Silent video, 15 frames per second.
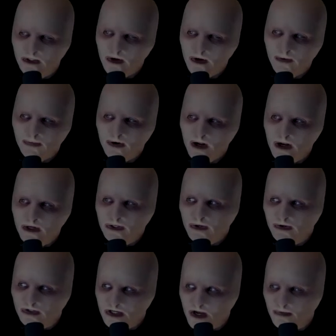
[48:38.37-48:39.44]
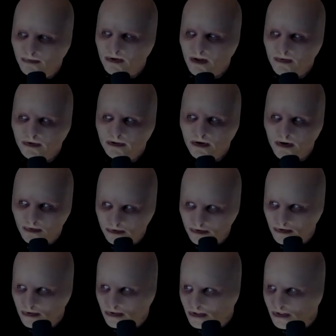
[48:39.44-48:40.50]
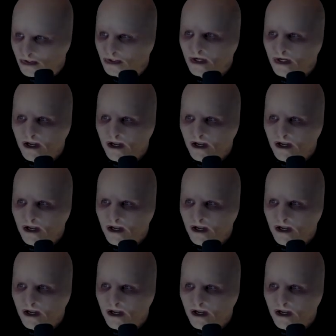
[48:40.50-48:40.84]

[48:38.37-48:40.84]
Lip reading: Nope, turns out they were alters.